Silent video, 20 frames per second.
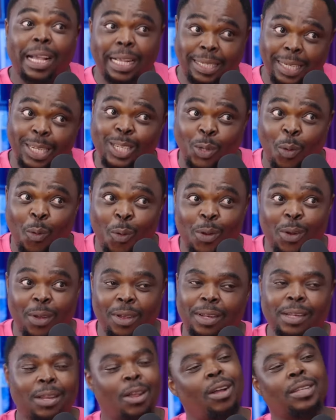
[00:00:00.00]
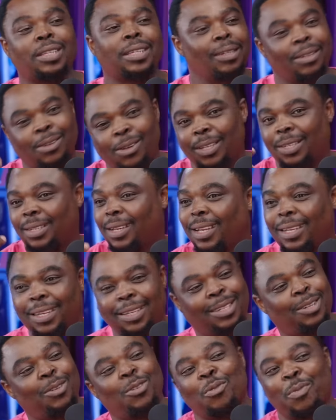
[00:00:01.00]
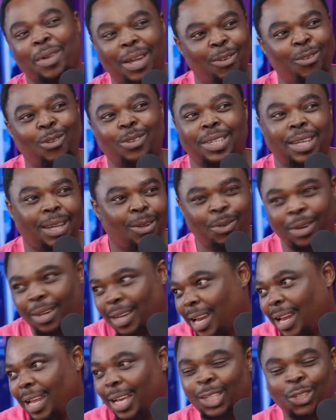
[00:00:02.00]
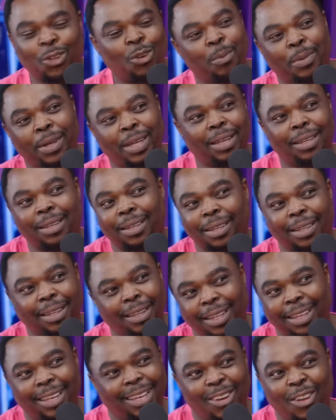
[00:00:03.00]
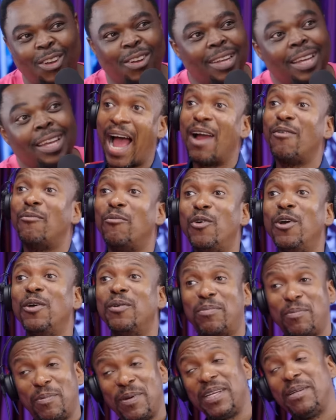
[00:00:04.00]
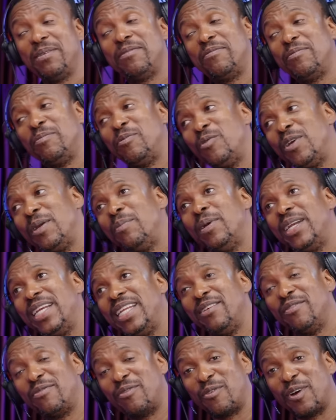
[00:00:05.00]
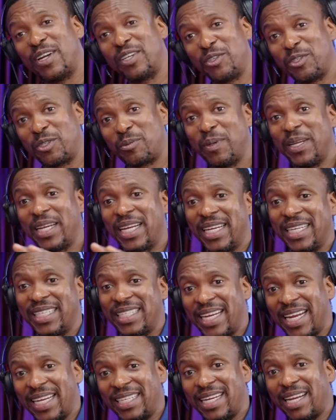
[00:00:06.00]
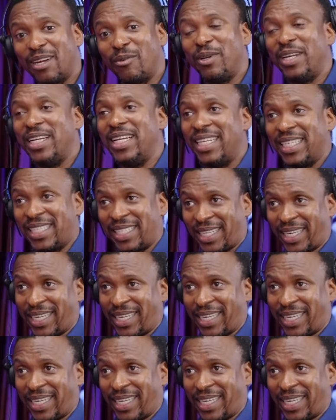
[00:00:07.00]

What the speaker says: ngesiZulu, not that as ikhuluma eThekwini nalaye Joburg, you know. We believe what you speak in eThekwini is